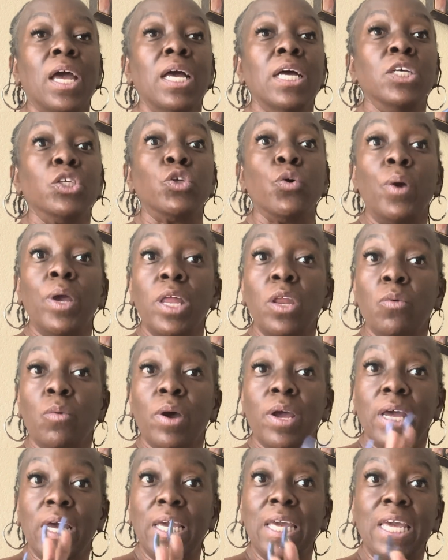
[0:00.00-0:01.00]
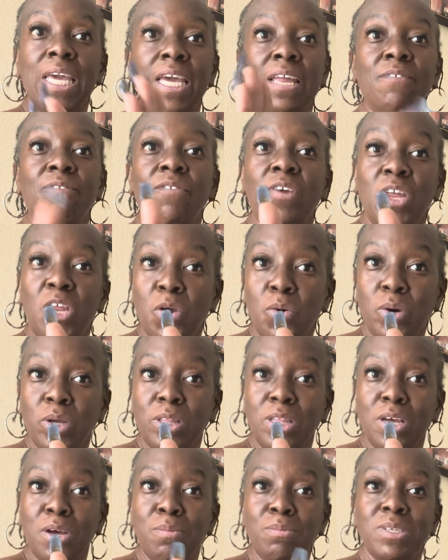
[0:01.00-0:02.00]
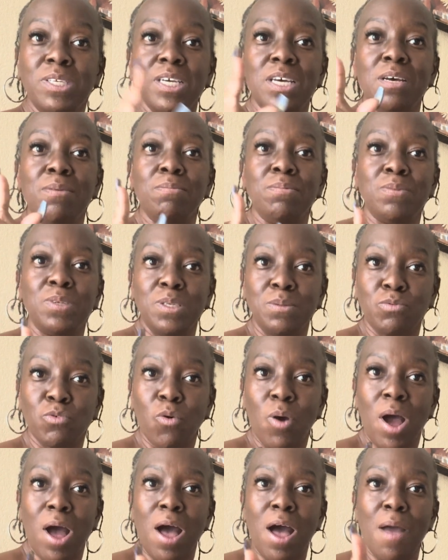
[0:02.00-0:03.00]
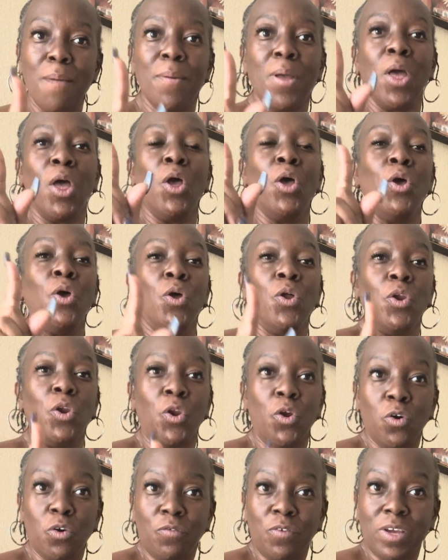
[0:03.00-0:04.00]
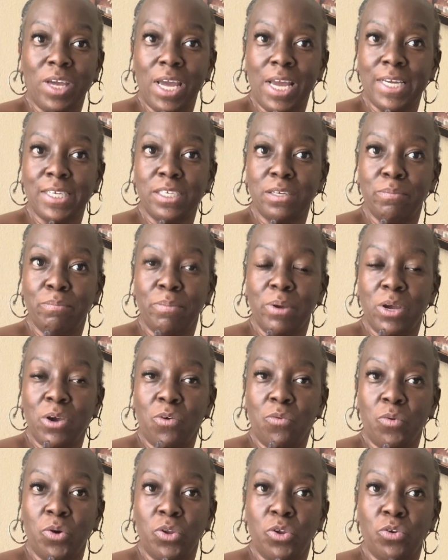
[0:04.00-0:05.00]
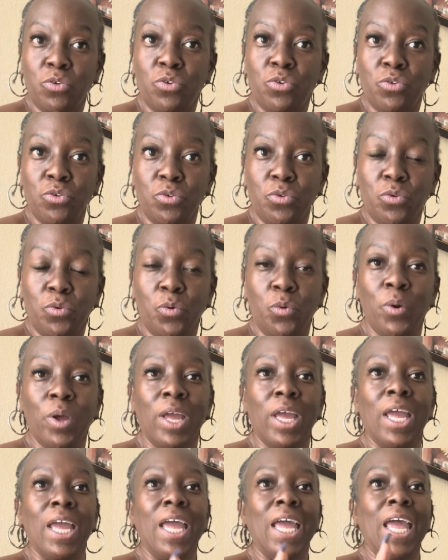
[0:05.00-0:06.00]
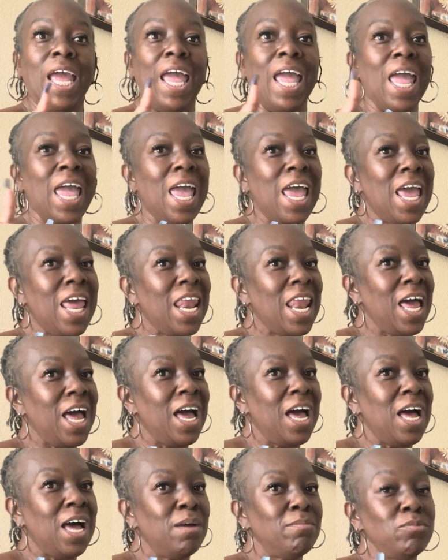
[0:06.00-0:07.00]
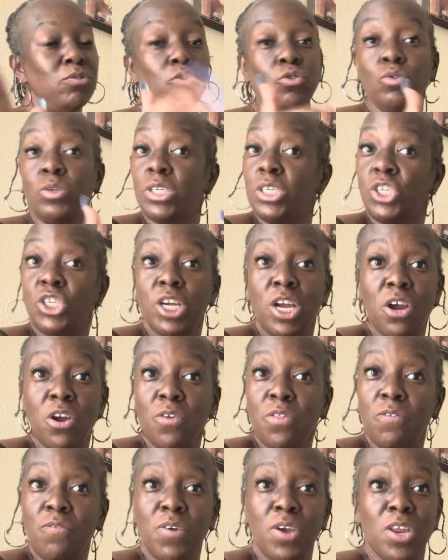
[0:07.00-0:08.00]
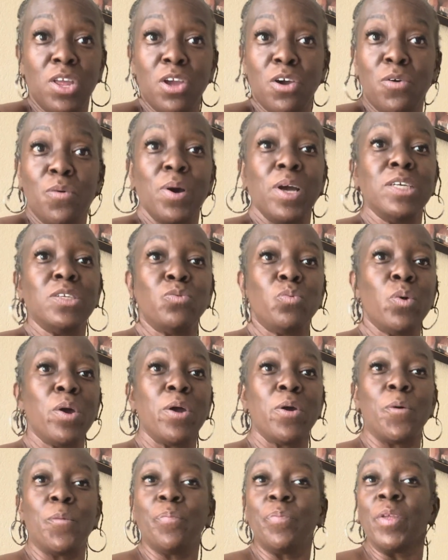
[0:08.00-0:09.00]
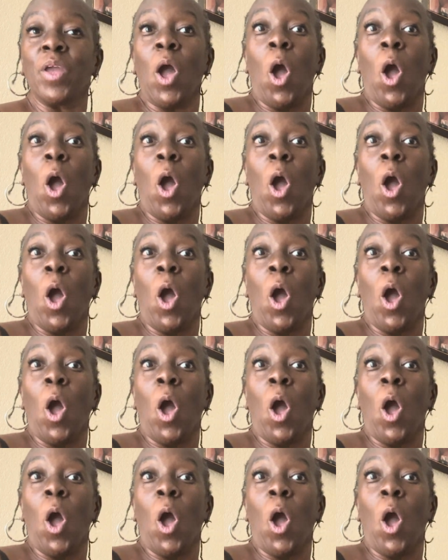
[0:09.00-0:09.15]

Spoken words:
So anyway, again, video a thumbs up, subscribe, notification bell when you do. And You can share the video as well.